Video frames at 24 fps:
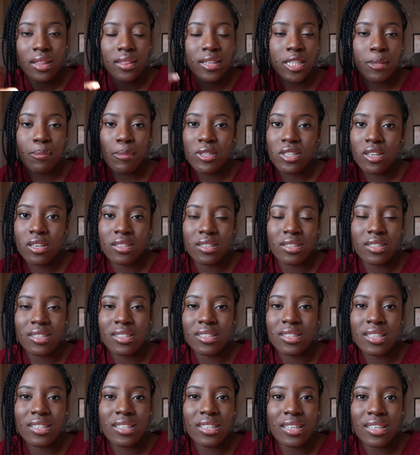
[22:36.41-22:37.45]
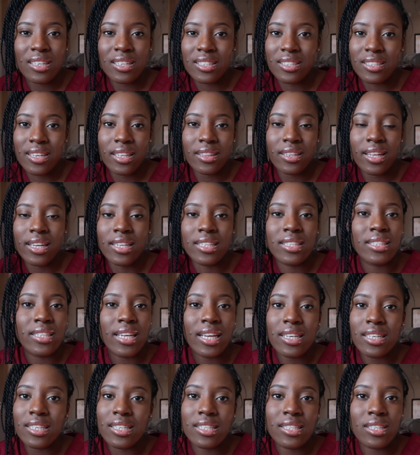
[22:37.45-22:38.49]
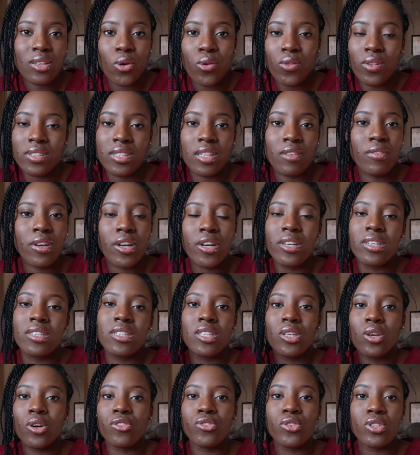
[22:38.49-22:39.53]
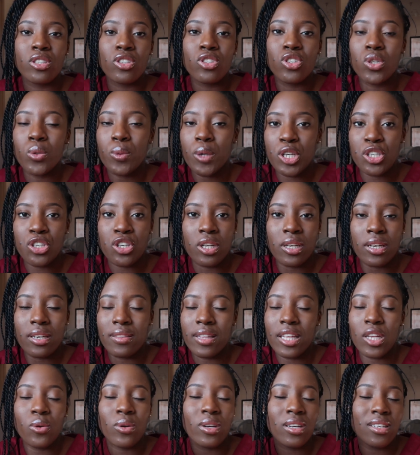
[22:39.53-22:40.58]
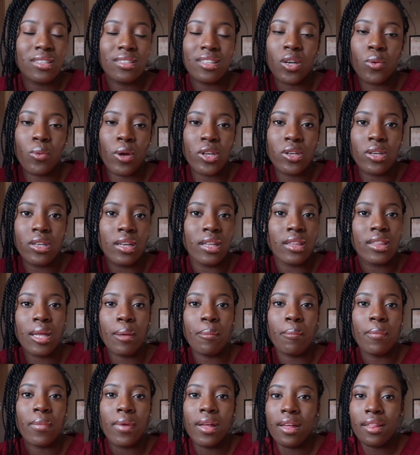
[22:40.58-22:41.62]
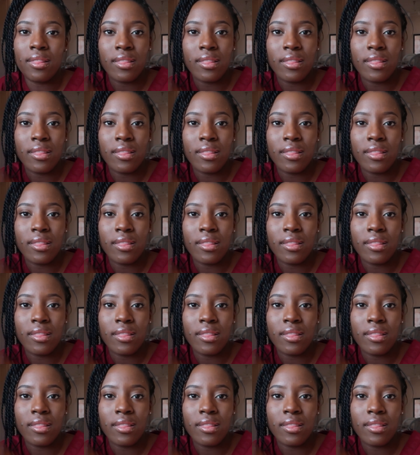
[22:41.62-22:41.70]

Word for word: the specialist doesn't, doesn't understand the extent or the severity of your situation they don't understand why you need them